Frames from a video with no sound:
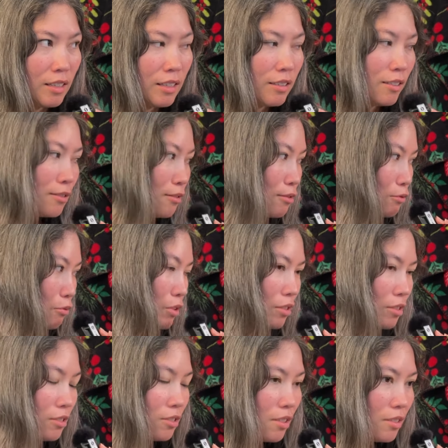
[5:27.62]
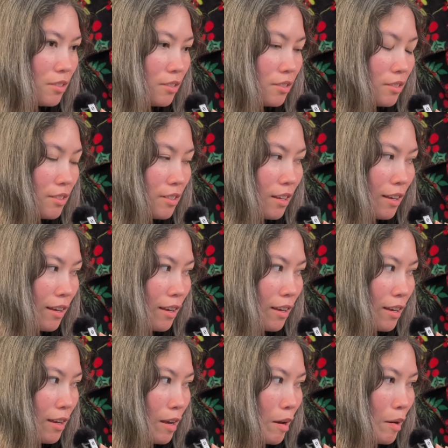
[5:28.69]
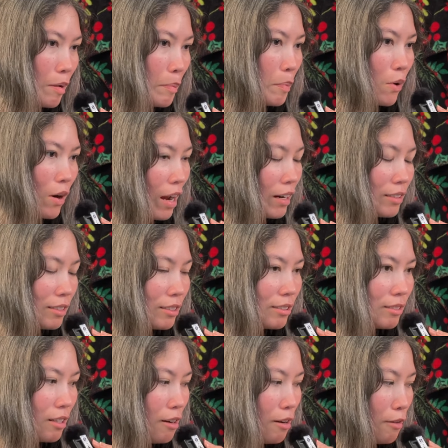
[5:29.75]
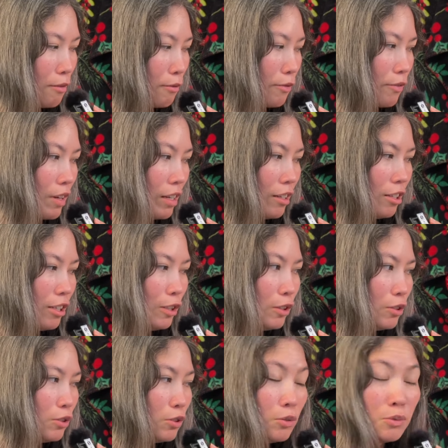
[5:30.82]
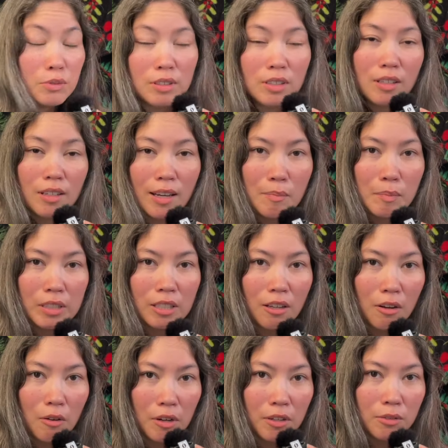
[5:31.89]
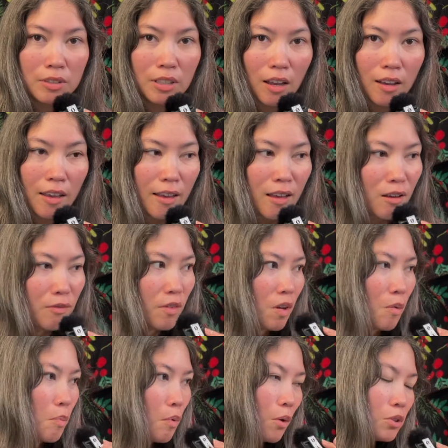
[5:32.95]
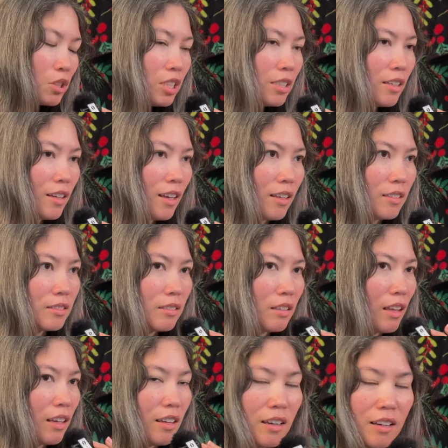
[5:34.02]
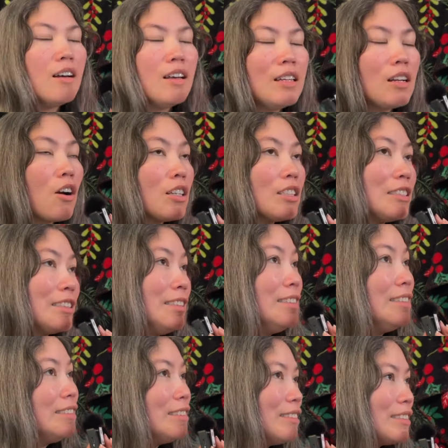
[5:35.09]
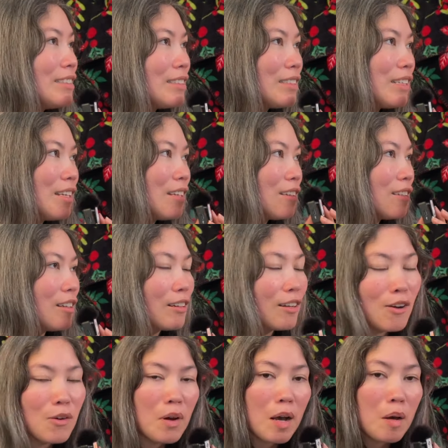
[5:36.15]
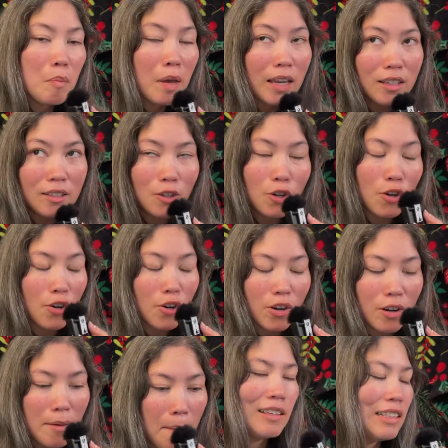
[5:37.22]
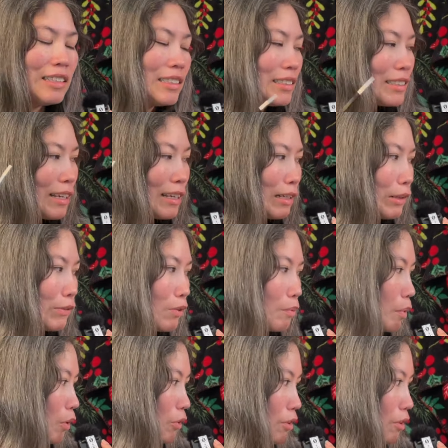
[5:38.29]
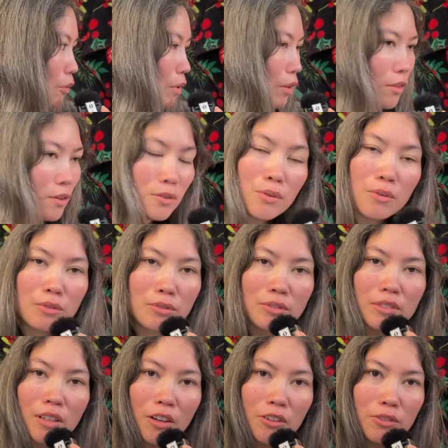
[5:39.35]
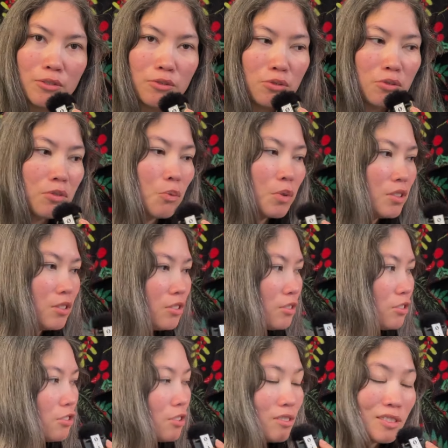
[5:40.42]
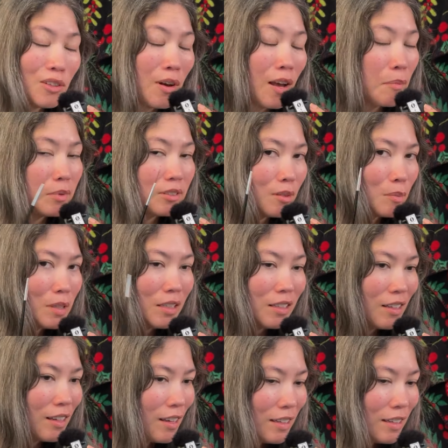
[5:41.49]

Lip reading: This is really just a practice of using materials I have, approaching it as like an artiste, you know, a painter, and just getting familiar with the tools I use, which just so happen to be